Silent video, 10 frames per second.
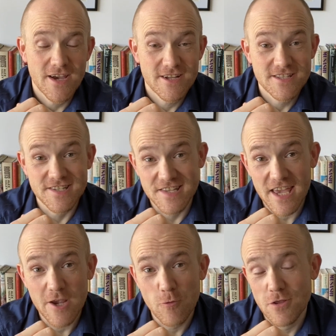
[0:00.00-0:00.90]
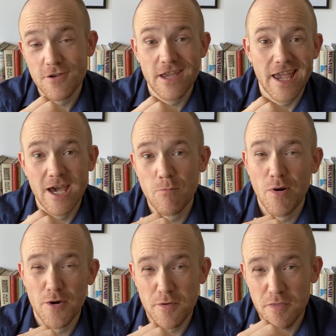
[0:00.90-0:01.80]
Today we're looking at
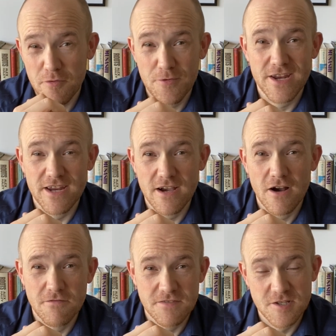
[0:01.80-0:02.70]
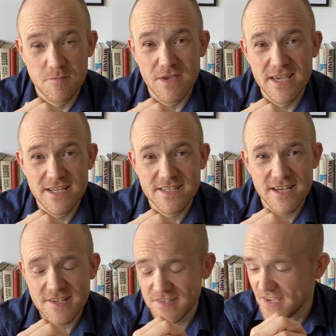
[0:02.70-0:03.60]
part 3 of the speaking
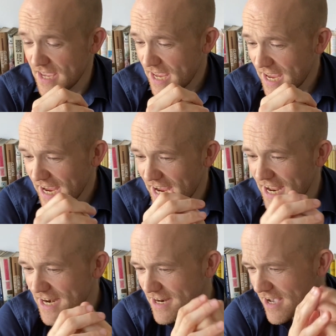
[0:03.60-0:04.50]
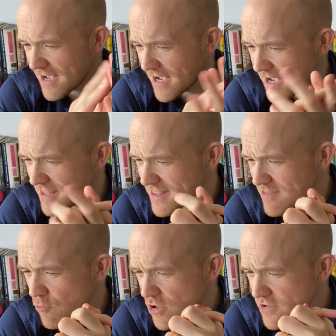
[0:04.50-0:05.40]
test and
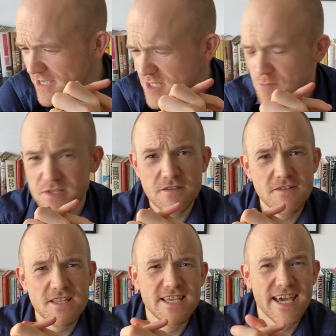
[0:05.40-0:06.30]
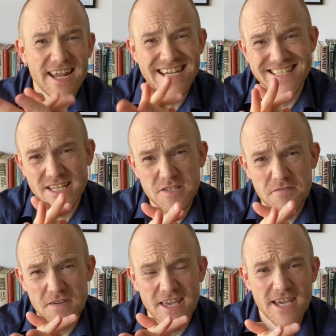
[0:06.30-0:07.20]
we're looking specifically at
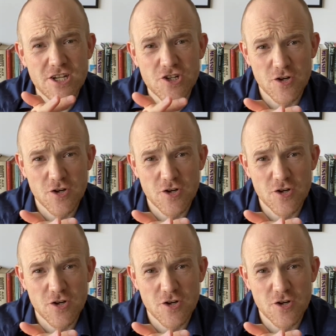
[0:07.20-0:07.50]
identification